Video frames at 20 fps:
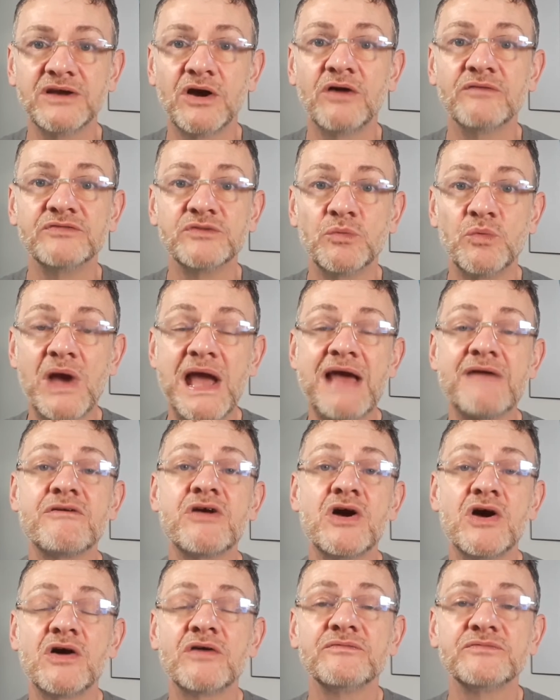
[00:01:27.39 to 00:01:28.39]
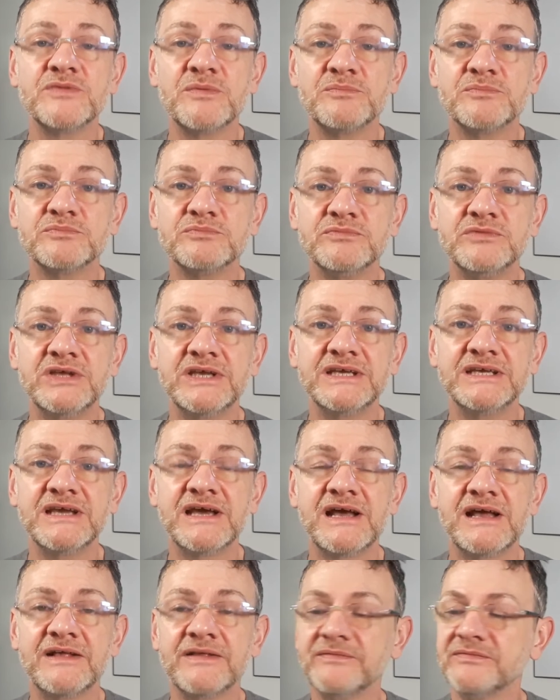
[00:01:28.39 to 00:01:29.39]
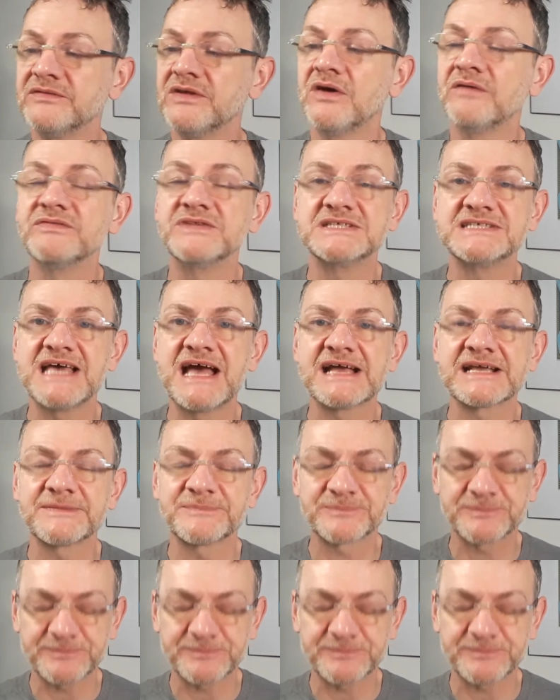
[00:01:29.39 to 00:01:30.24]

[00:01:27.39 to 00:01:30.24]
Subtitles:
of the wearer of the tag.